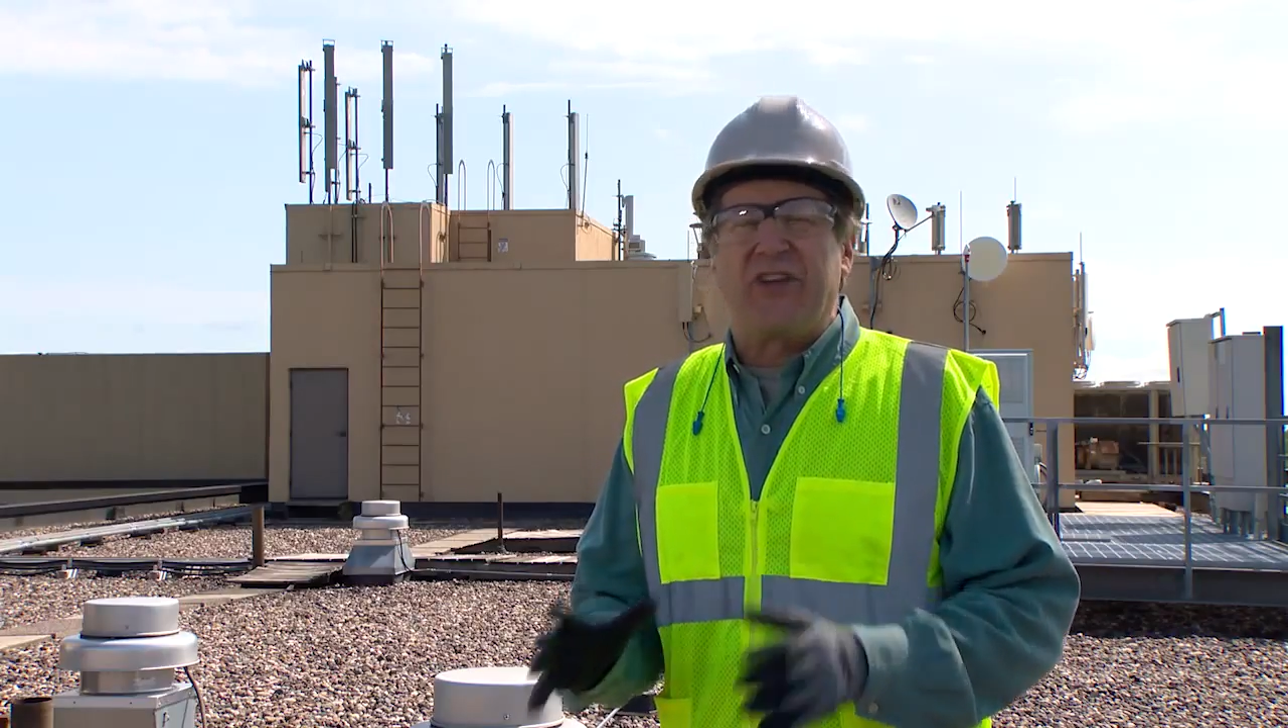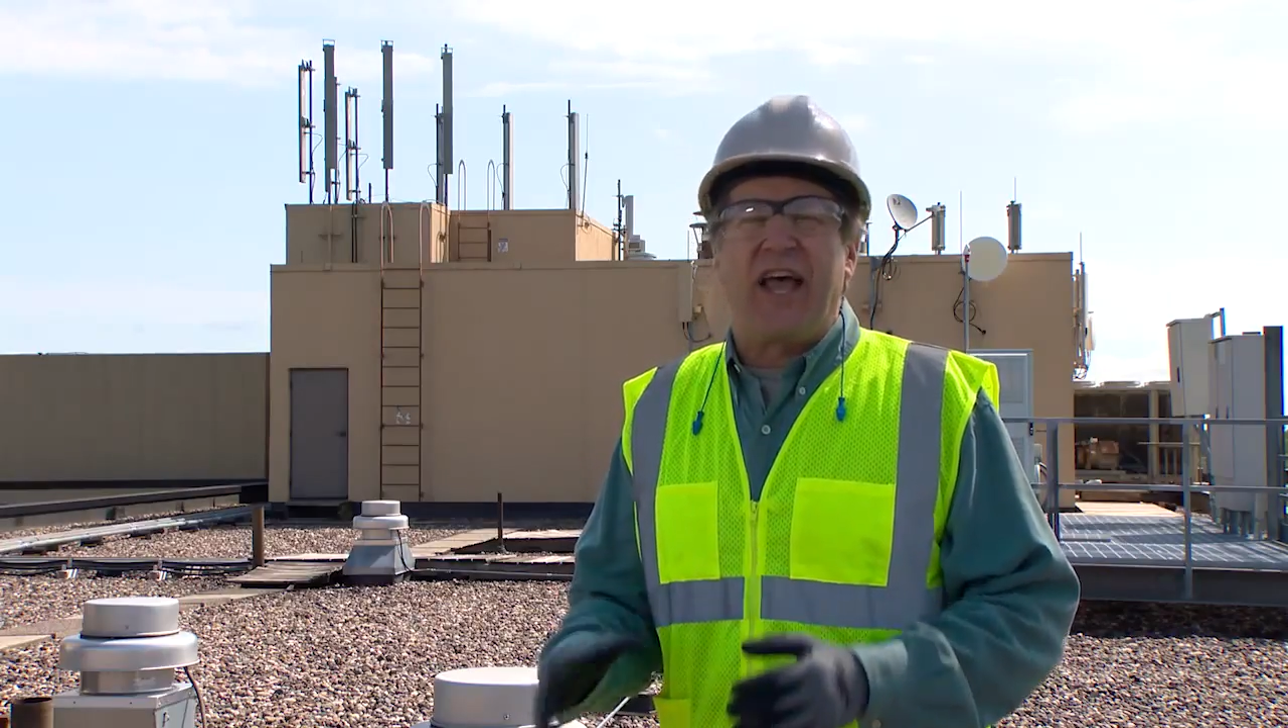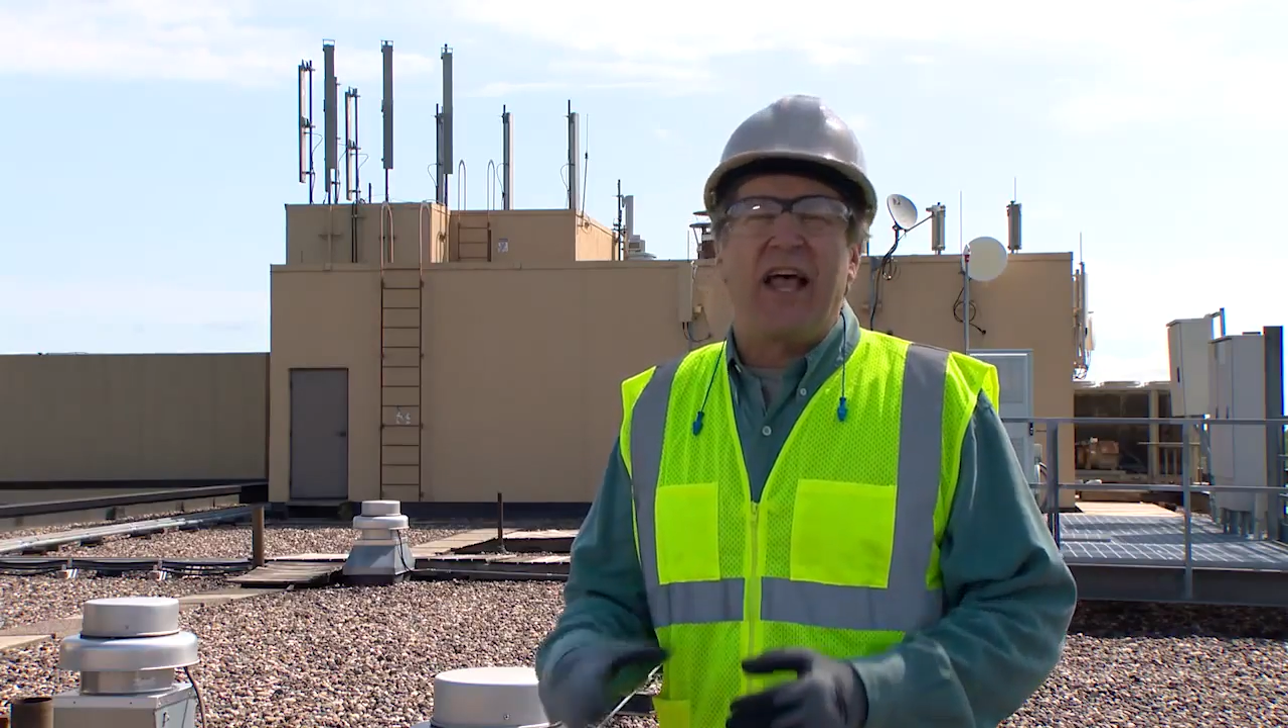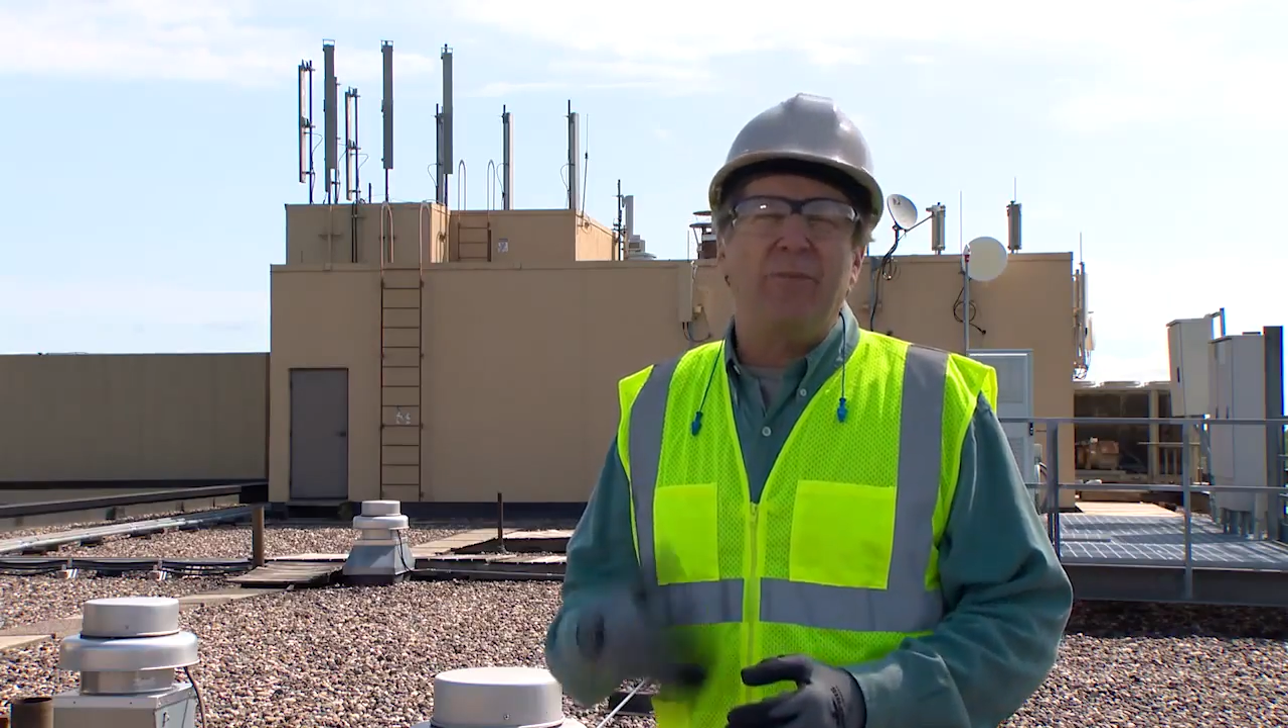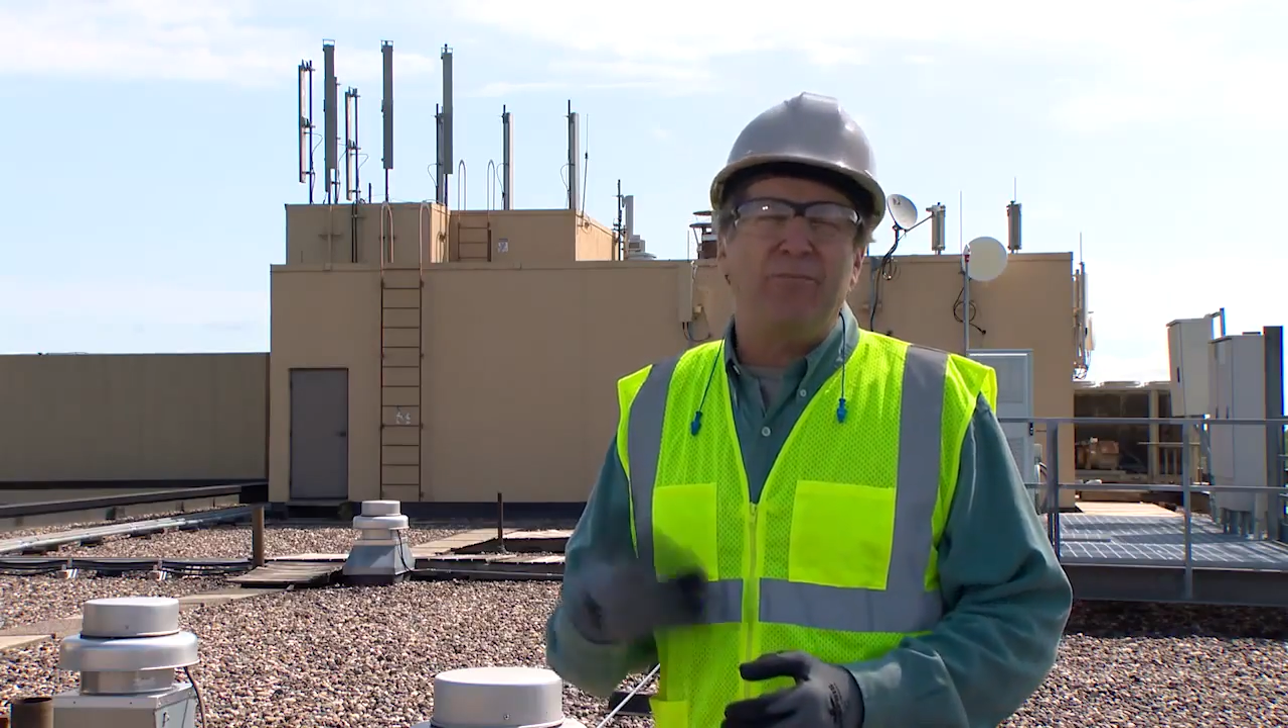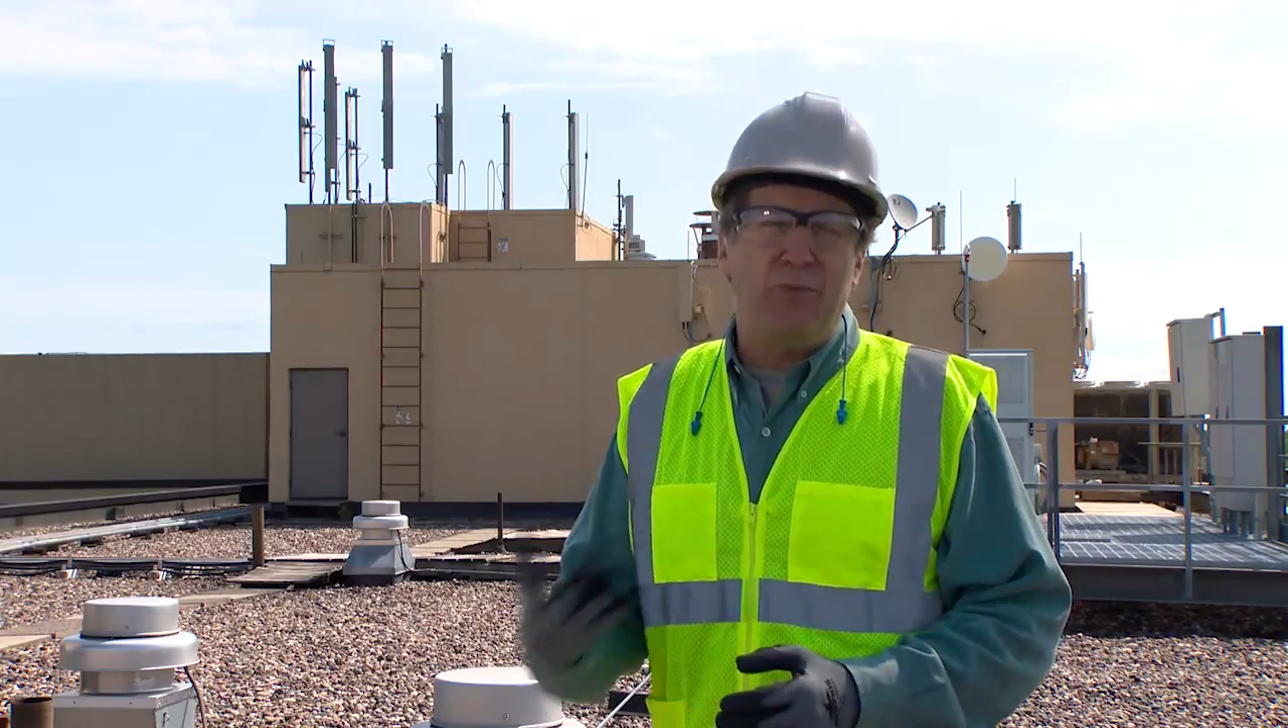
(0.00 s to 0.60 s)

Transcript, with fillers: to help